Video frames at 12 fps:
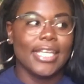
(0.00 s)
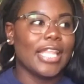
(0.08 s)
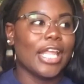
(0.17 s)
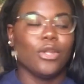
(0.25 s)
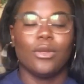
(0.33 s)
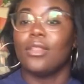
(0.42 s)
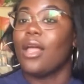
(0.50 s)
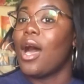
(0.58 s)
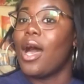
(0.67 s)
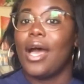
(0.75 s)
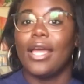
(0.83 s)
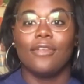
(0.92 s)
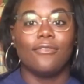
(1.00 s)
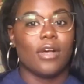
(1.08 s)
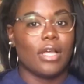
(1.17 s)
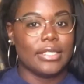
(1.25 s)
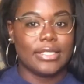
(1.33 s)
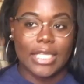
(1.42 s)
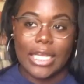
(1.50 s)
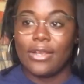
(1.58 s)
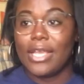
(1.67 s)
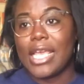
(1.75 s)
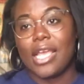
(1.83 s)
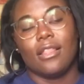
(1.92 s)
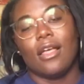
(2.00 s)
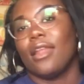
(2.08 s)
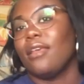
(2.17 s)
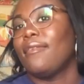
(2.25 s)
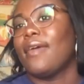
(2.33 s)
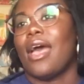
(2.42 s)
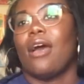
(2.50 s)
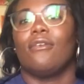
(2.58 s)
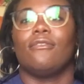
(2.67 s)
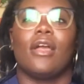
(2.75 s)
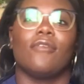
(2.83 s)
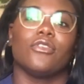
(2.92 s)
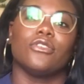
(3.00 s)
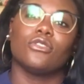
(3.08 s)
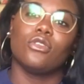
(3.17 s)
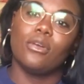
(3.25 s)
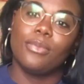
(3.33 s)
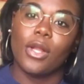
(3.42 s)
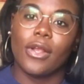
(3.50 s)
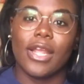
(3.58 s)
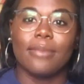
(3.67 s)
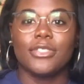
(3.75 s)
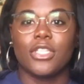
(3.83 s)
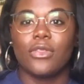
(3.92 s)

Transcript: they do a lot of volunteering, a lot of out after school programs.